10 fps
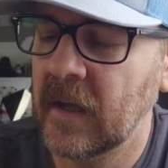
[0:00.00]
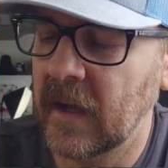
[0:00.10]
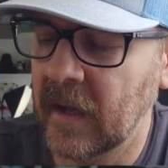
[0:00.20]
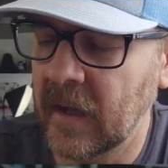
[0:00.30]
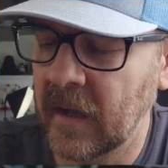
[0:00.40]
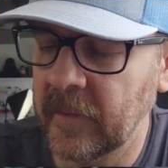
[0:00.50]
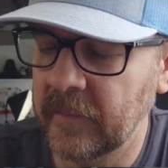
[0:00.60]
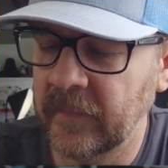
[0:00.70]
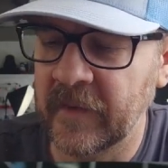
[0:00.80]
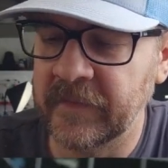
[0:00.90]

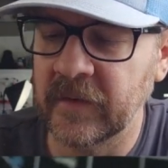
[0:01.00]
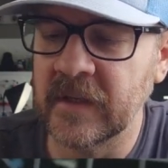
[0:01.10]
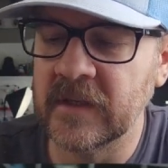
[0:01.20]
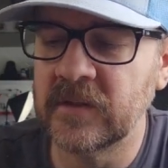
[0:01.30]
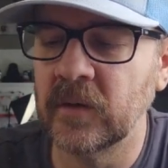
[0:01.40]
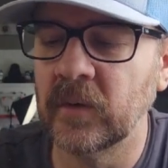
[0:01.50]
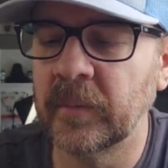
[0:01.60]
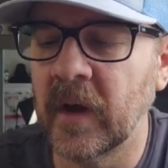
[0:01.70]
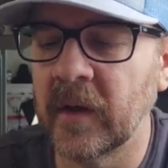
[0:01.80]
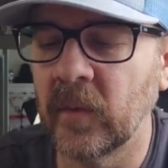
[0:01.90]
I figured these two would
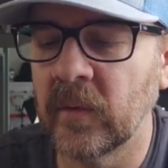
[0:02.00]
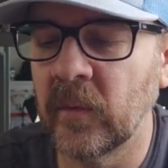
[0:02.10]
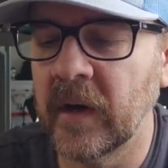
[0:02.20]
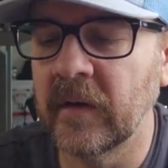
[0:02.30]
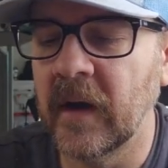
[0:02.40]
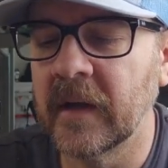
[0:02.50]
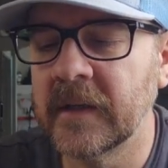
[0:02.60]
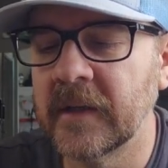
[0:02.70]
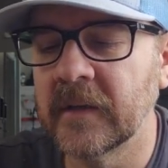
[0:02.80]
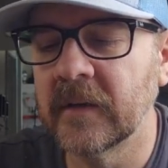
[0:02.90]
probably work well on
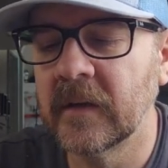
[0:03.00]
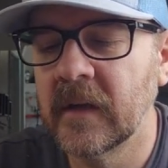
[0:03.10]
here.